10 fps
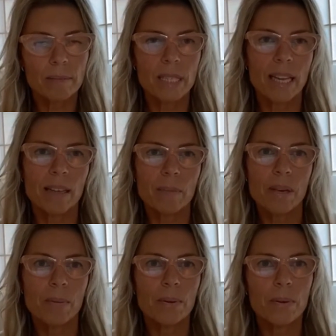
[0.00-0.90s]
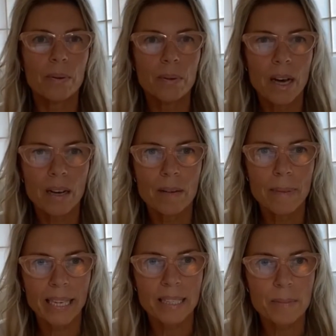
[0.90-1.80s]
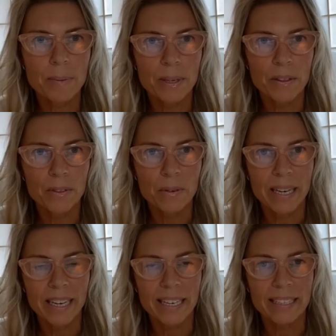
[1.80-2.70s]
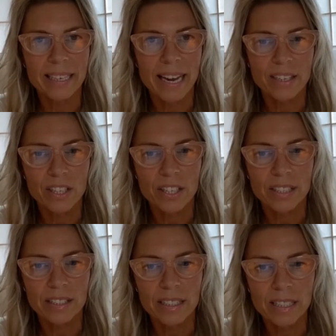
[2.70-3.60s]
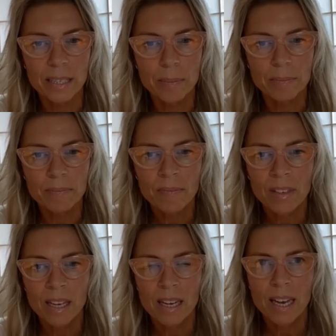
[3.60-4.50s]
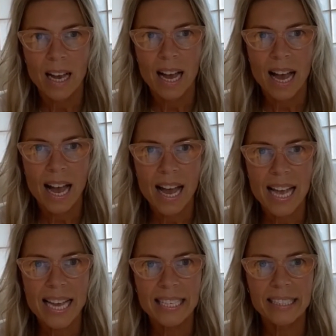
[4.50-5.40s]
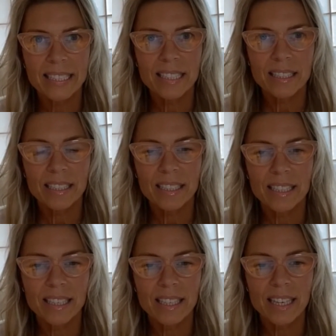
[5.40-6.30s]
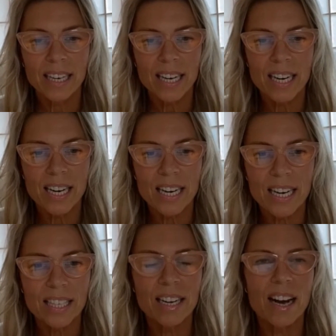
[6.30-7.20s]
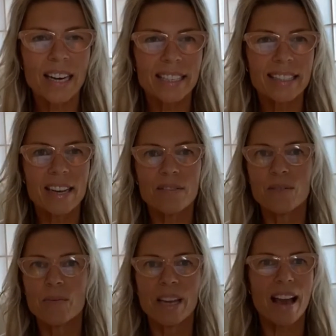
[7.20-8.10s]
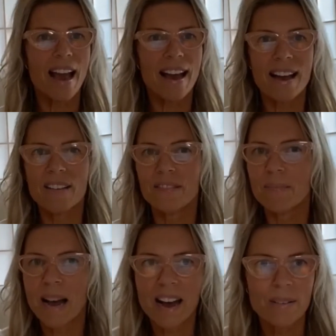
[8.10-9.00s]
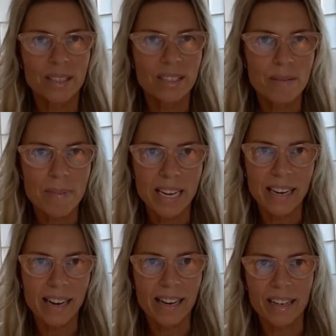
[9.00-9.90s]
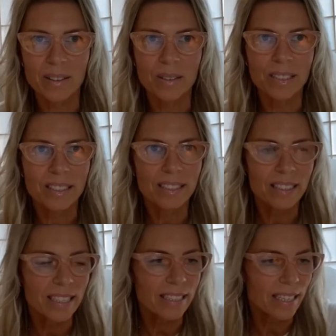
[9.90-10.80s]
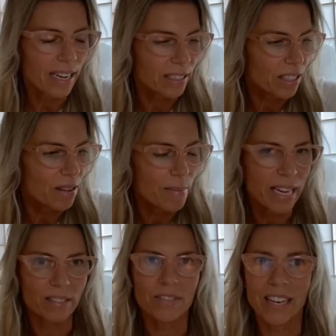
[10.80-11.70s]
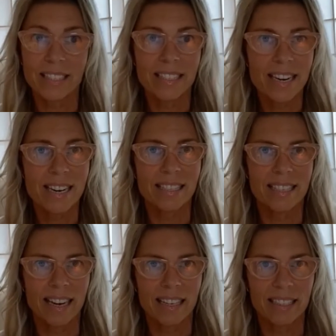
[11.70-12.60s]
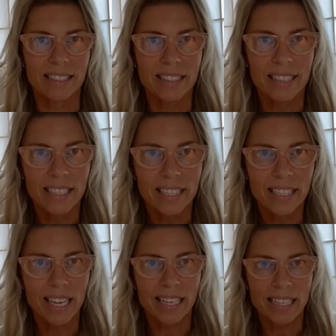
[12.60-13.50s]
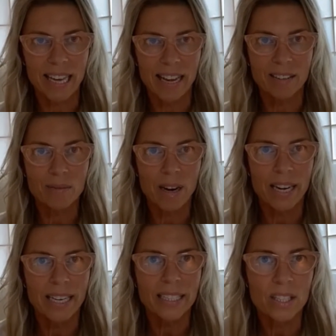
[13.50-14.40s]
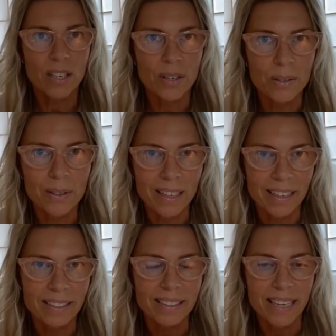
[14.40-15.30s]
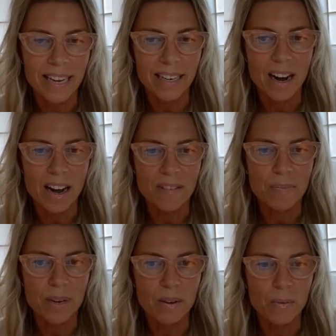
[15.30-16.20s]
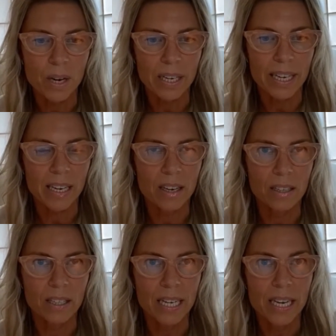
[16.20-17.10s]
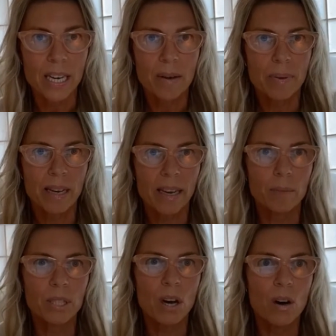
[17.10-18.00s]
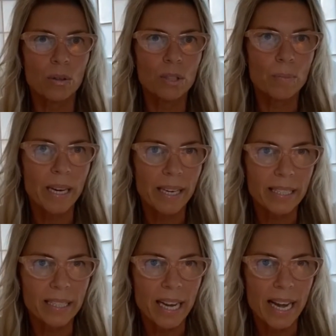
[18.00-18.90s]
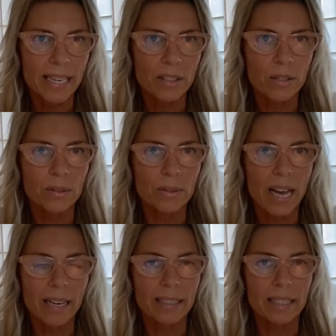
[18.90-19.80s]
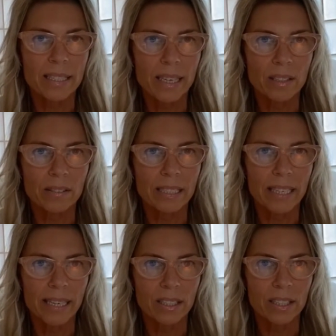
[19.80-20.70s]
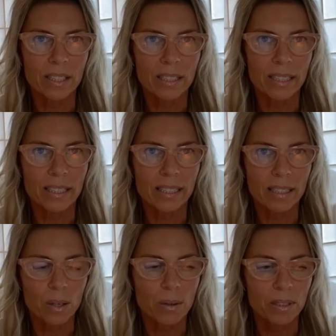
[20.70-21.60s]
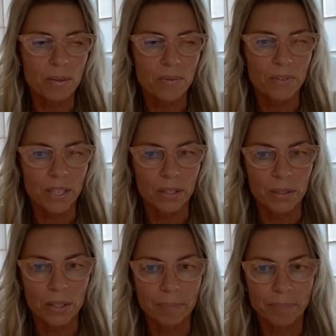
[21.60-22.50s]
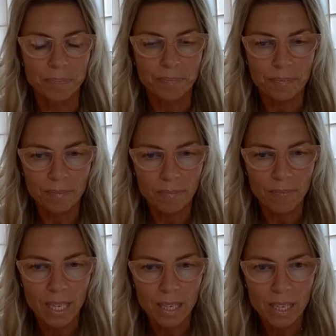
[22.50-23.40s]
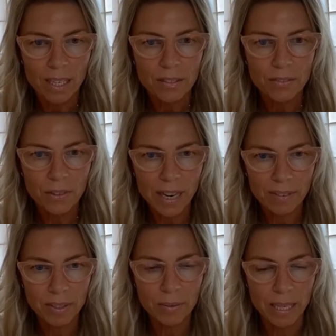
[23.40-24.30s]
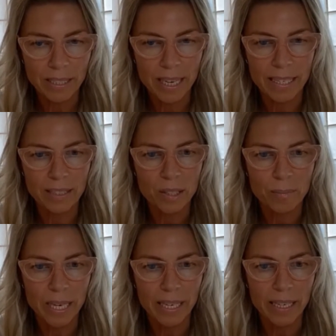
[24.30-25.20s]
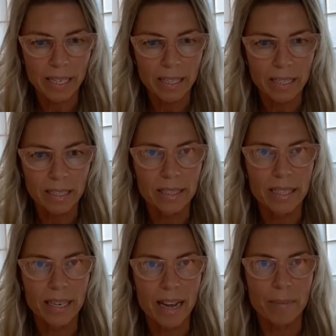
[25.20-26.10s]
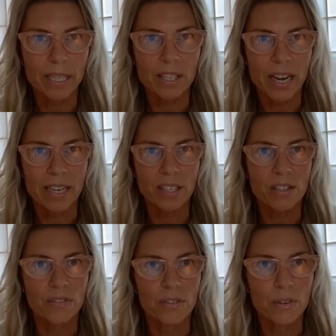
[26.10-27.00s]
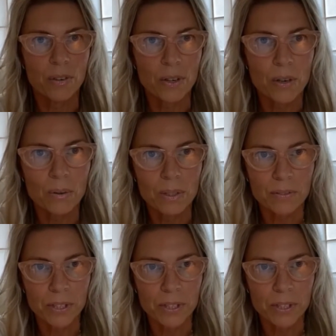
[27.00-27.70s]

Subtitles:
telling people a maximum of 3 intentions. And at the highest level, we have the power to make our intention manifest in a second, like that, right? So like I said, I've been working on being able to hold space and do that and set your intention in the quantum field for everyone, and to make a dynamic change for all of